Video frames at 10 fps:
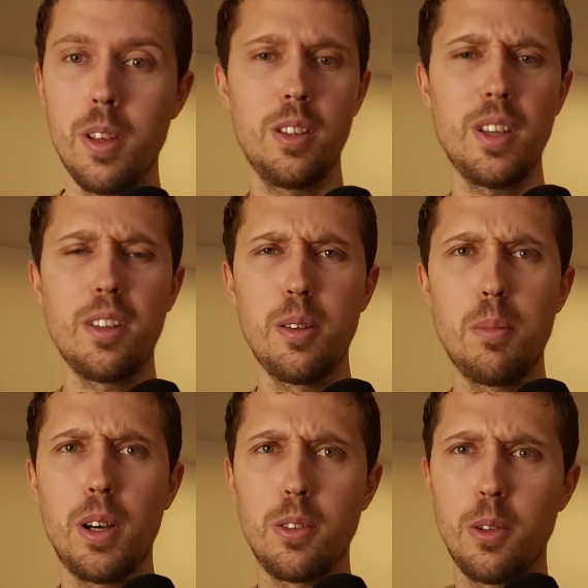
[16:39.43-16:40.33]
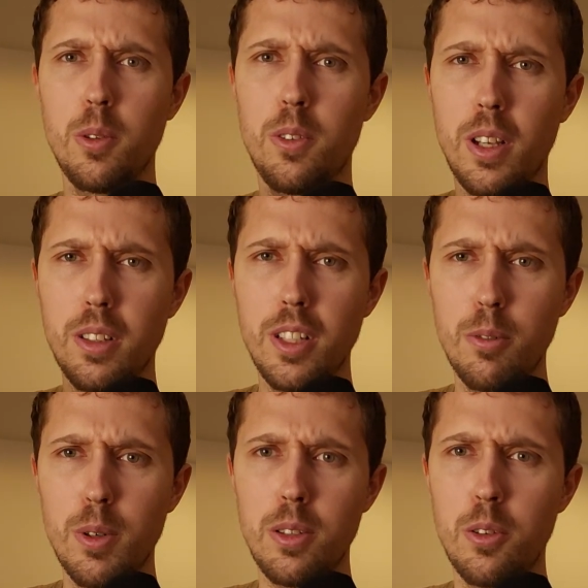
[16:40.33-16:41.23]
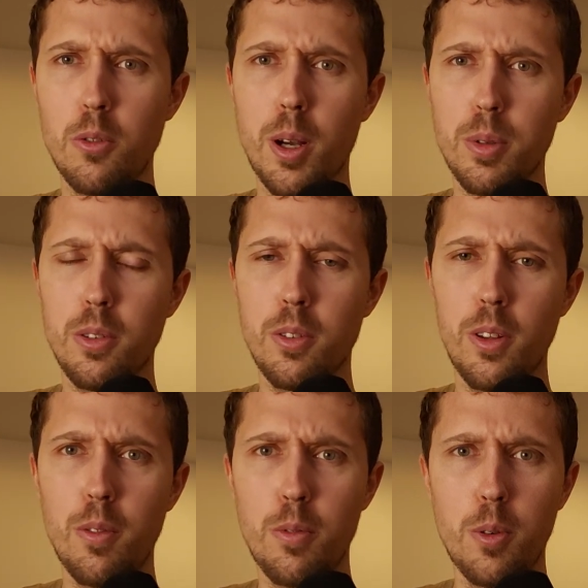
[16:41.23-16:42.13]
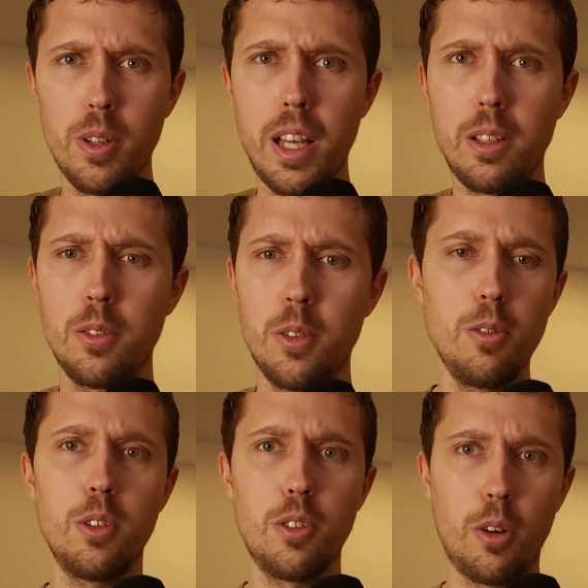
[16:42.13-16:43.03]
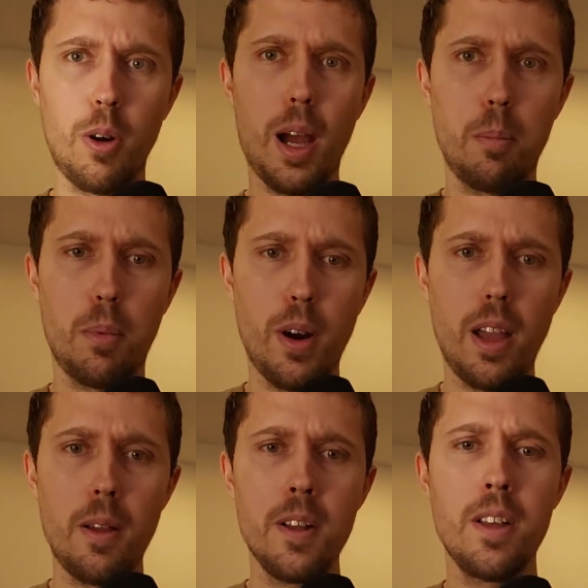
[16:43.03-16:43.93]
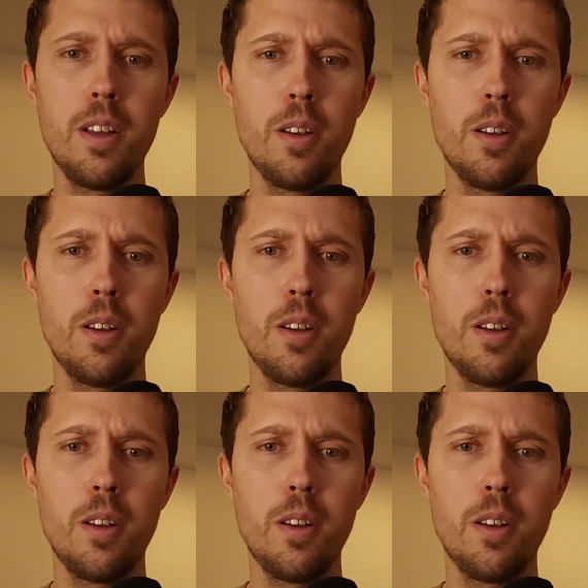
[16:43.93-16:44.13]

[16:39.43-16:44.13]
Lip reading: Assassin bugs that would stick little resin droplets to their forelegs and use it to grab prey,